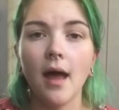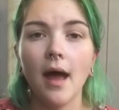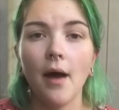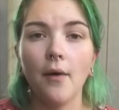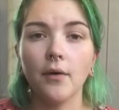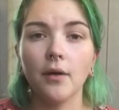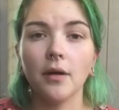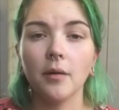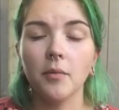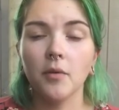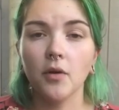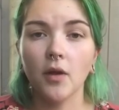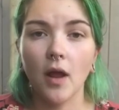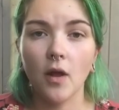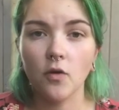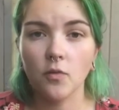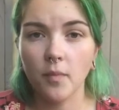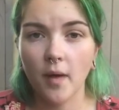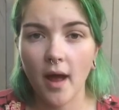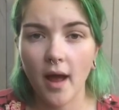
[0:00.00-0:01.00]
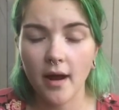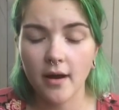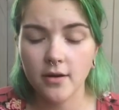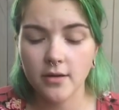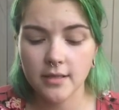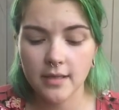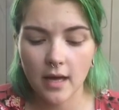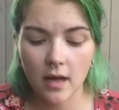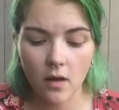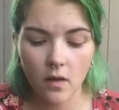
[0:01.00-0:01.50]
I want to communicate with my
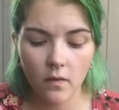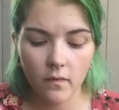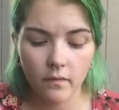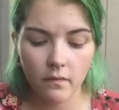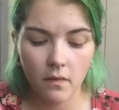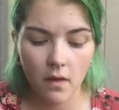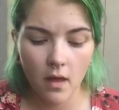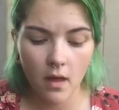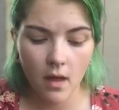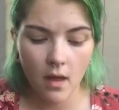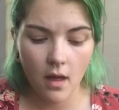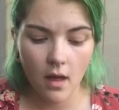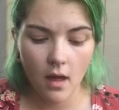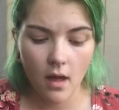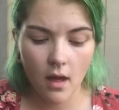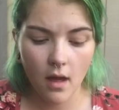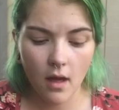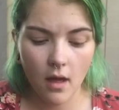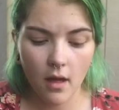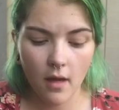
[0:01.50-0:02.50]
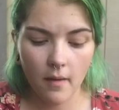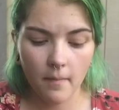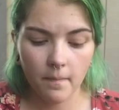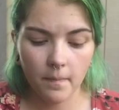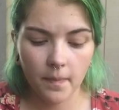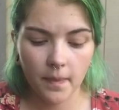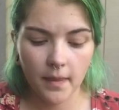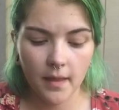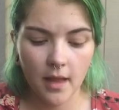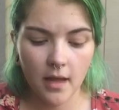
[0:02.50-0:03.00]
higher self,
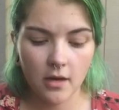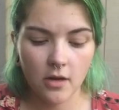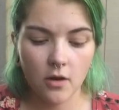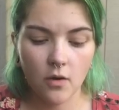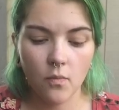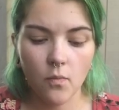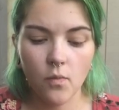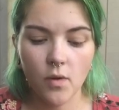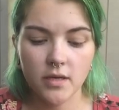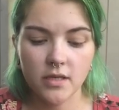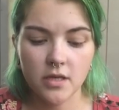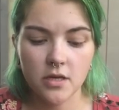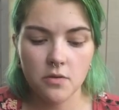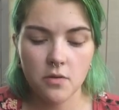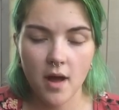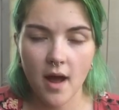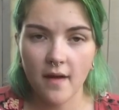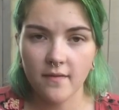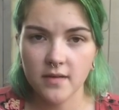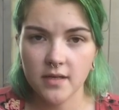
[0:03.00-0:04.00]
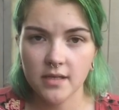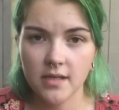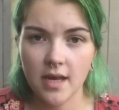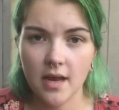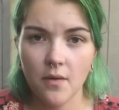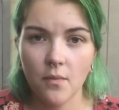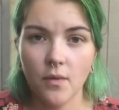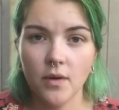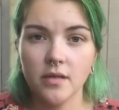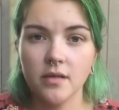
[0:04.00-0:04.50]
and what do you have to
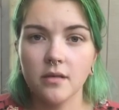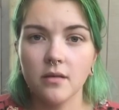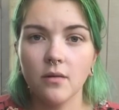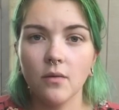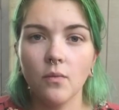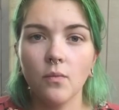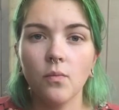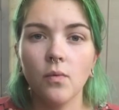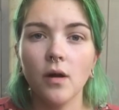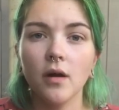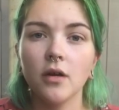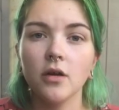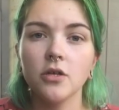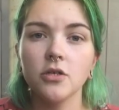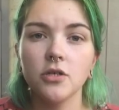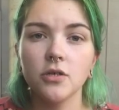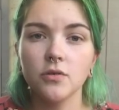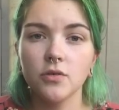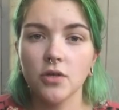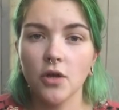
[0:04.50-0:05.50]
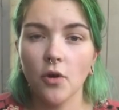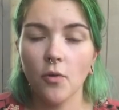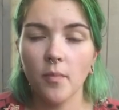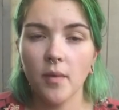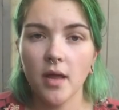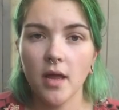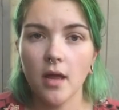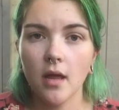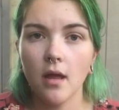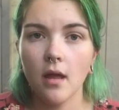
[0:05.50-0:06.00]
say, what could you show
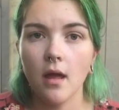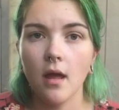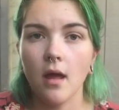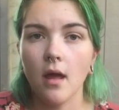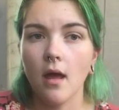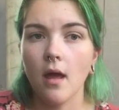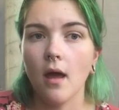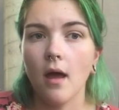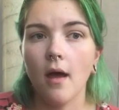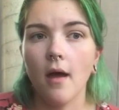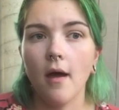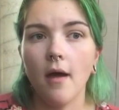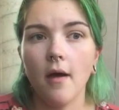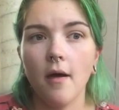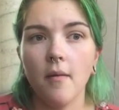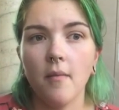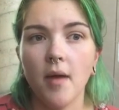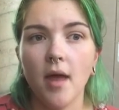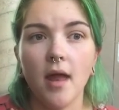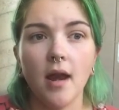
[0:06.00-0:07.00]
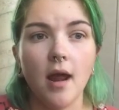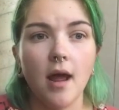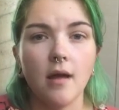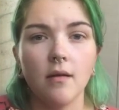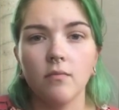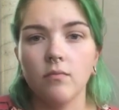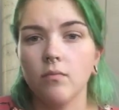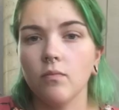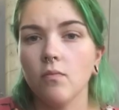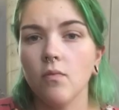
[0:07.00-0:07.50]
me? And I
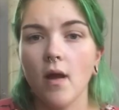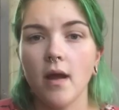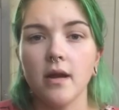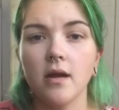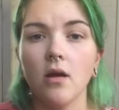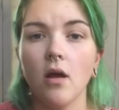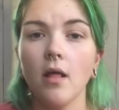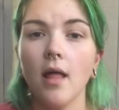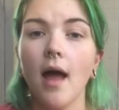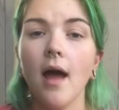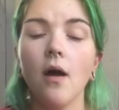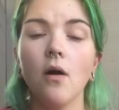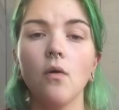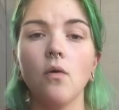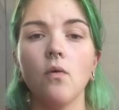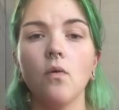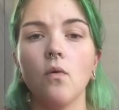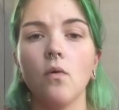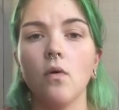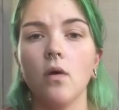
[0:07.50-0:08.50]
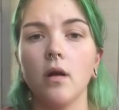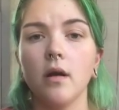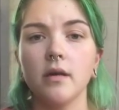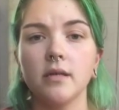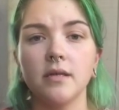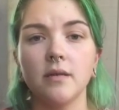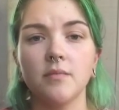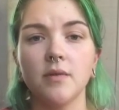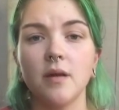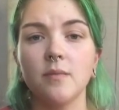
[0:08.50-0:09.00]
write it all out, or
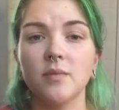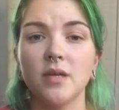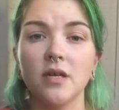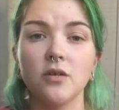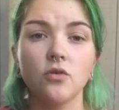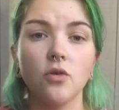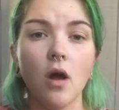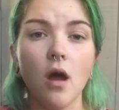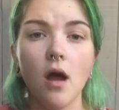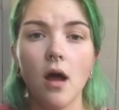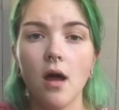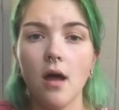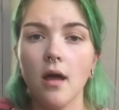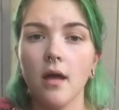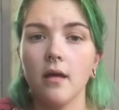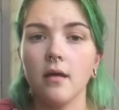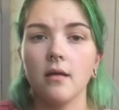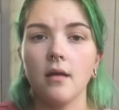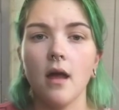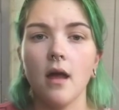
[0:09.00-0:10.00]
sometimes I draw.